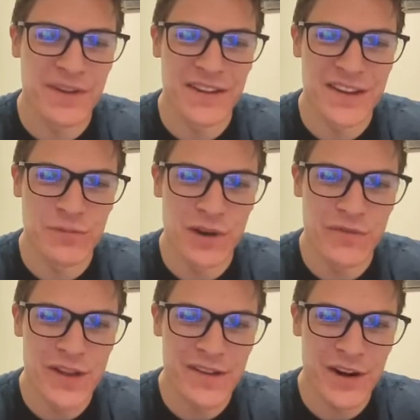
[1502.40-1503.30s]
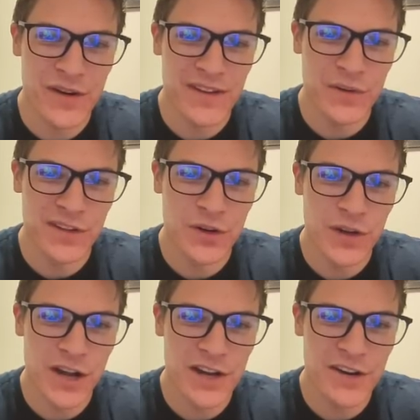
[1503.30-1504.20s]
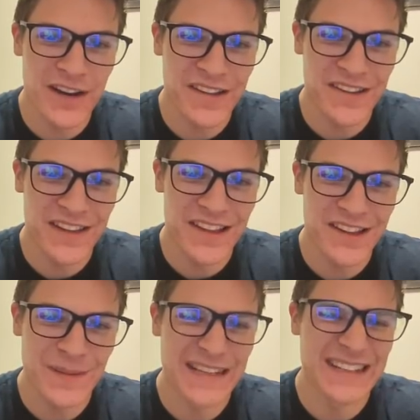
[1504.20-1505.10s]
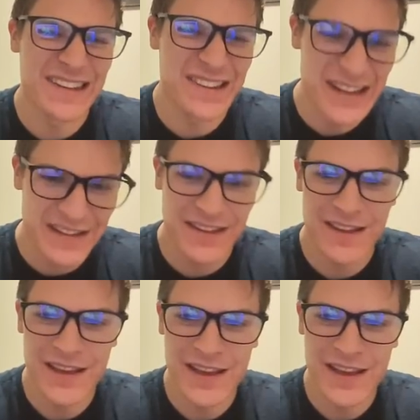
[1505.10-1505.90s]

because I just want vision. I want to see what's going on here. And I see this. I'm like, shit.